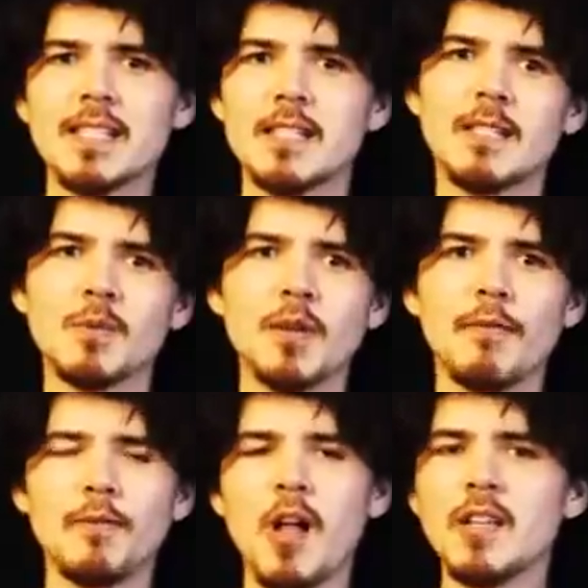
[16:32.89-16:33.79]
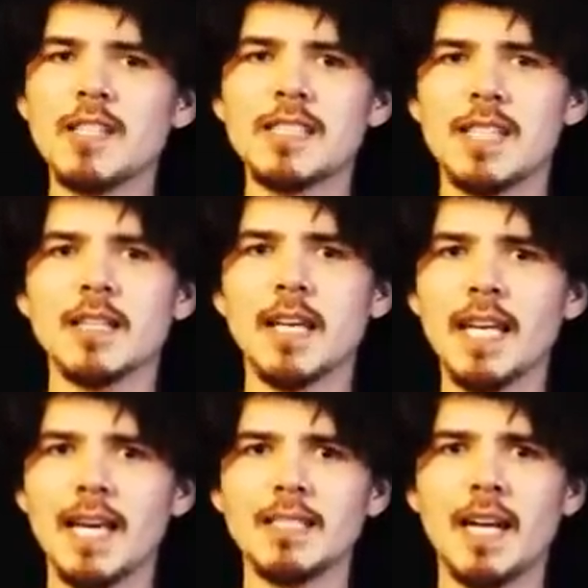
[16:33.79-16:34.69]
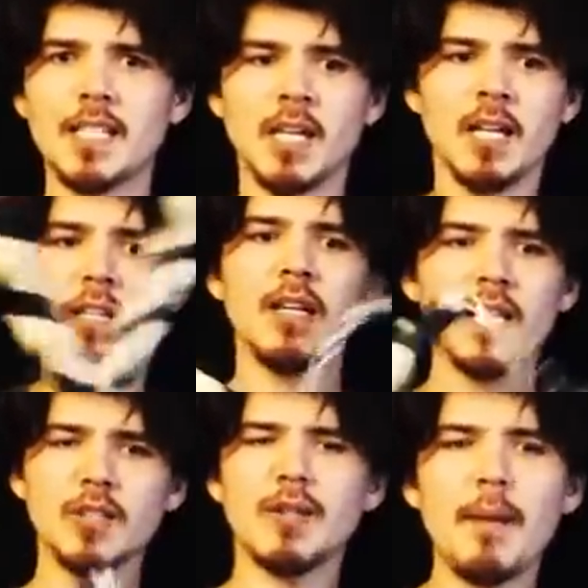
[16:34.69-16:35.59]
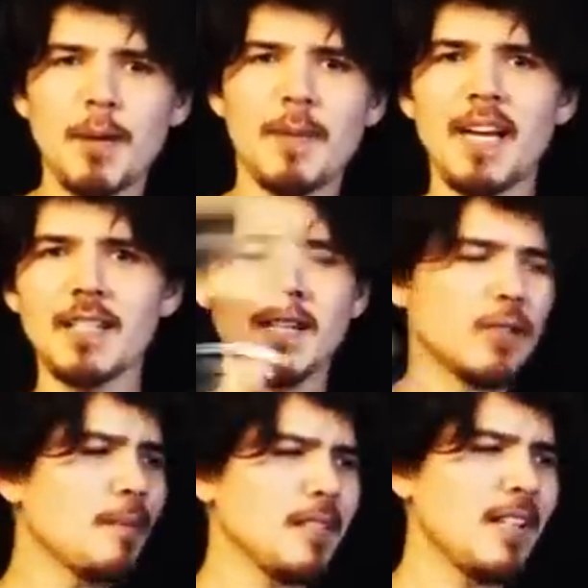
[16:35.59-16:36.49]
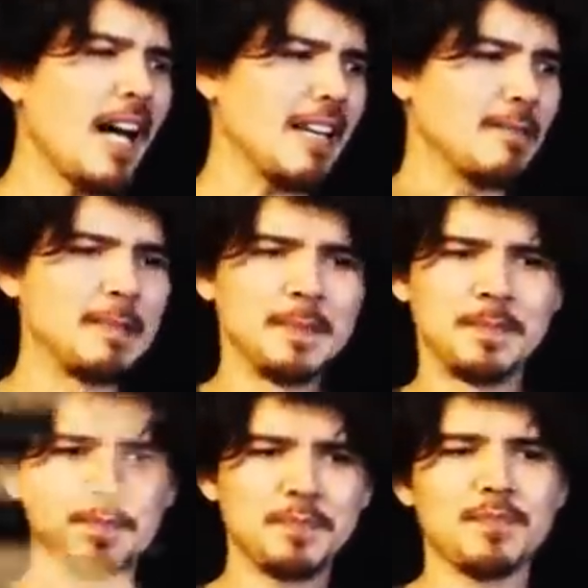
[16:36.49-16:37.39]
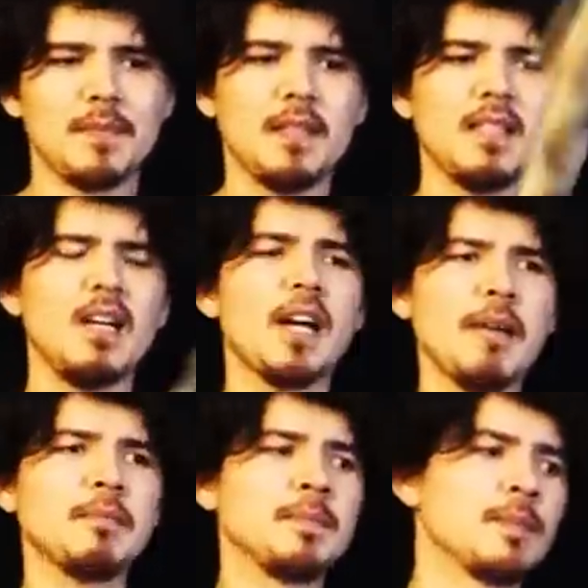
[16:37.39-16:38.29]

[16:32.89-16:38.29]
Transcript: this is some sort of flawless thing they can't touch. Now you're gonna drop it, man. You're gonna drop it a lot. Okay.